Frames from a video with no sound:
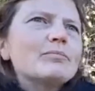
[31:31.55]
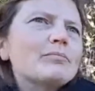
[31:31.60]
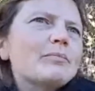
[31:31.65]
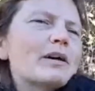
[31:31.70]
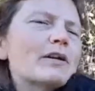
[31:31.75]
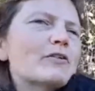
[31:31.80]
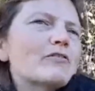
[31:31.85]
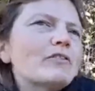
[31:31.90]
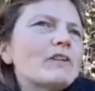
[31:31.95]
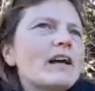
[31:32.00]

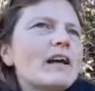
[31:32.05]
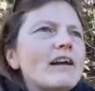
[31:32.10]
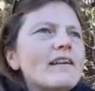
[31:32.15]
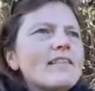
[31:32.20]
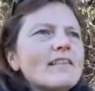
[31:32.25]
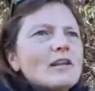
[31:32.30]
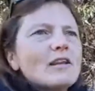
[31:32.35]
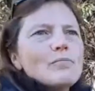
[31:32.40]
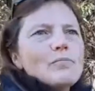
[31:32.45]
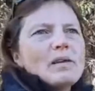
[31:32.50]
butterflies
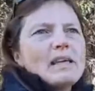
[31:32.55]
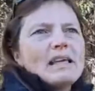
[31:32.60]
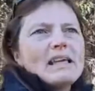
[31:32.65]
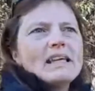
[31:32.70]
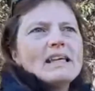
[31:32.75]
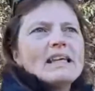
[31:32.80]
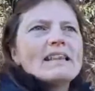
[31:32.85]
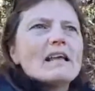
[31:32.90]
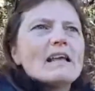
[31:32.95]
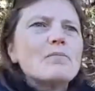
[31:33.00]
and
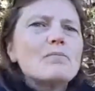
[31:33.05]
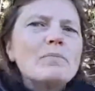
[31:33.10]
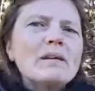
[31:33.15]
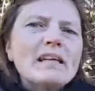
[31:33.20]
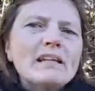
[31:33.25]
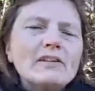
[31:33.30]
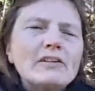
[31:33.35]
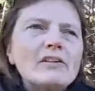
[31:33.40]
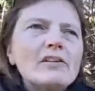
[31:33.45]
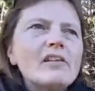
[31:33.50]
bees and
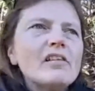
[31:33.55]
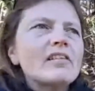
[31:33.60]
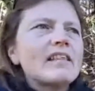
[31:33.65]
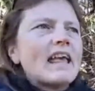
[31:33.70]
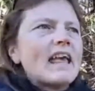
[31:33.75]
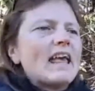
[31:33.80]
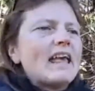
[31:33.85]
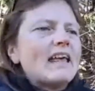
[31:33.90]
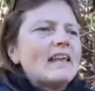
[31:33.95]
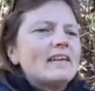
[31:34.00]
beetles
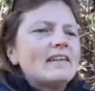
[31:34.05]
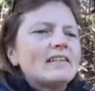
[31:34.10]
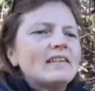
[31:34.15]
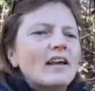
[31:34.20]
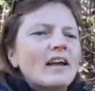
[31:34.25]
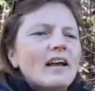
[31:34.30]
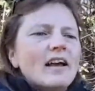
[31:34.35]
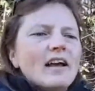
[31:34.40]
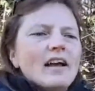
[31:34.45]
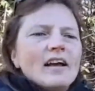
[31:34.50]
and
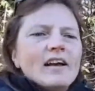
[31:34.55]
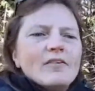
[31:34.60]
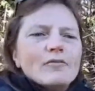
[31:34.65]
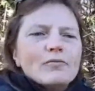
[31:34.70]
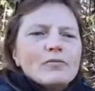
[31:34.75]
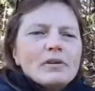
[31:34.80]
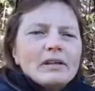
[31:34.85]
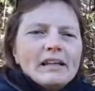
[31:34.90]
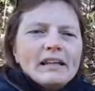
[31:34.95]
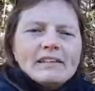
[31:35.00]

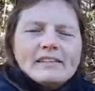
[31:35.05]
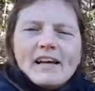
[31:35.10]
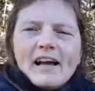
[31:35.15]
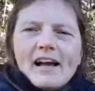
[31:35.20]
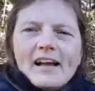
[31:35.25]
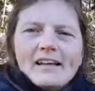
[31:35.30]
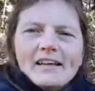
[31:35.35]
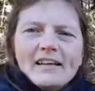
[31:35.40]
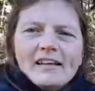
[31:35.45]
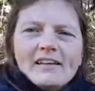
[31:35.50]
really
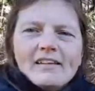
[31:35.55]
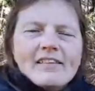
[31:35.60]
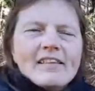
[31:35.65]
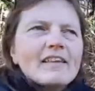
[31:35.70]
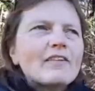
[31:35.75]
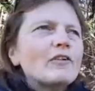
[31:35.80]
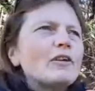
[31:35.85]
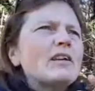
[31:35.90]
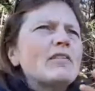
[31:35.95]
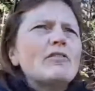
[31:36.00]
tiny
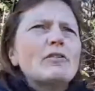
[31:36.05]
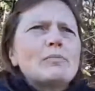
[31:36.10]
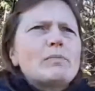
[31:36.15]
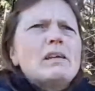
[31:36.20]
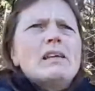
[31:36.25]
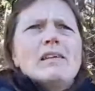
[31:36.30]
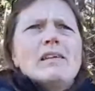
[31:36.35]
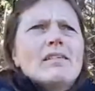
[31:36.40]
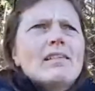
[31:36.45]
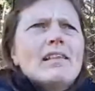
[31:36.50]
insects, even
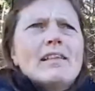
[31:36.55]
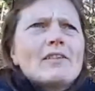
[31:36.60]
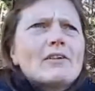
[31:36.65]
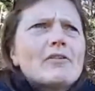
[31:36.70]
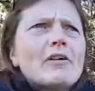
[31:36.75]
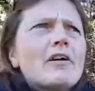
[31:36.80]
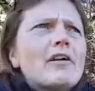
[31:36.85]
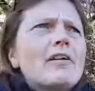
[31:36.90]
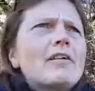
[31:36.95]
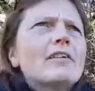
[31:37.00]
bees, like there
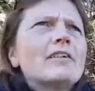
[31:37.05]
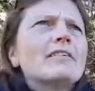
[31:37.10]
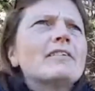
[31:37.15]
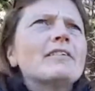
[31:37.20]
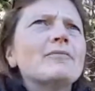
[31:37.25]
are,